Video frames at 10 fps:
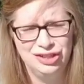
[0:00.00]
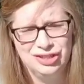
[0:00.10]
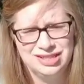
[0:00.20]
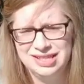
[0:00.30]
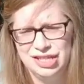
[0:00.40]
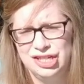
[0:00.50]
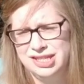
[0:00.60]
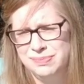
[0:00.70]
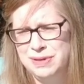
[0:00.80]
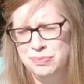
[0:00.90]
looks like
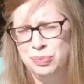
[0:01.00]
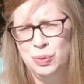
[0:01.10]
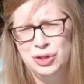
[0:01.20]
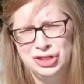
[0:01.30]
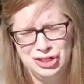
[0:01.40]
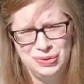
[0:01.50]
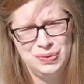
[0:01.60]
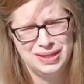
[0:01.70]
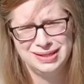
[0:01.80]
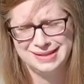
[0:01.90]
she's been born to do
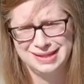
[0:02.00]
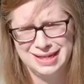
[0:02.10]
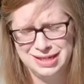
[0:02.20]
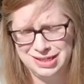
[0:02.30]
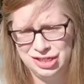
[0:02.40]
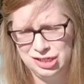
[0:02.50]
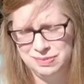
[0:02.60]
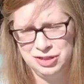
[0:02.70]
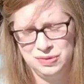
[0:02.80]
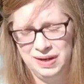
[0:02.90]
this and that she's
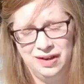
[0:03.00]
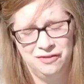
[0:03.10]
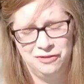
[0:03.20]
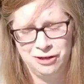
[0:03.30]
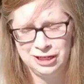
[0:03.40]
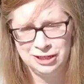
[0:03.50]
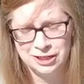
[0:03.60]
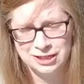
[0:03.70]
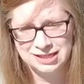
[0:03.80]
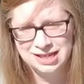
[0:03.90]
been doing it for
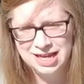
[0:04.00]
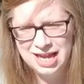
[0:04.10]
years.